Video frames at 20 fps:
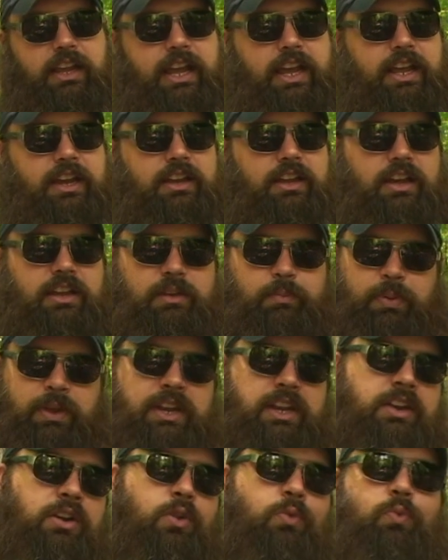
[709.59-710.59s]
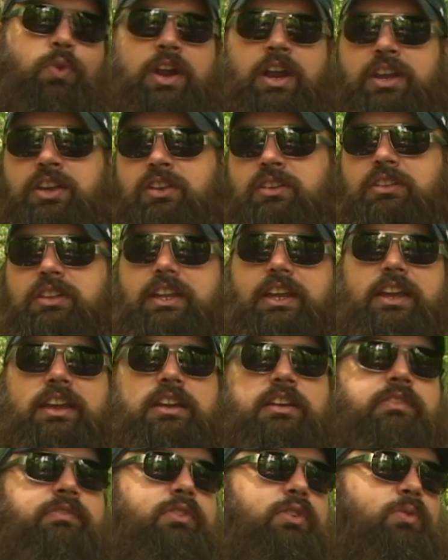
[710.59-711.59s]
And depending on where you
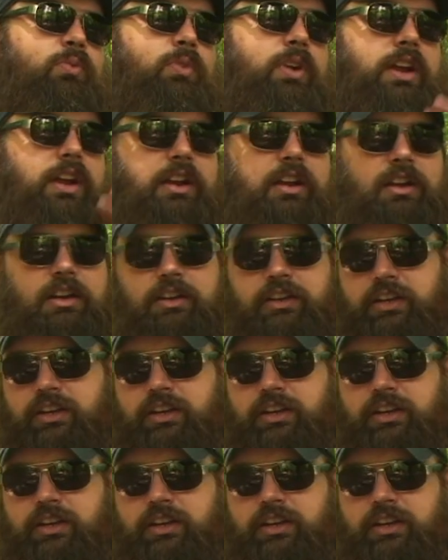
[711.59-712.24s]
live or where,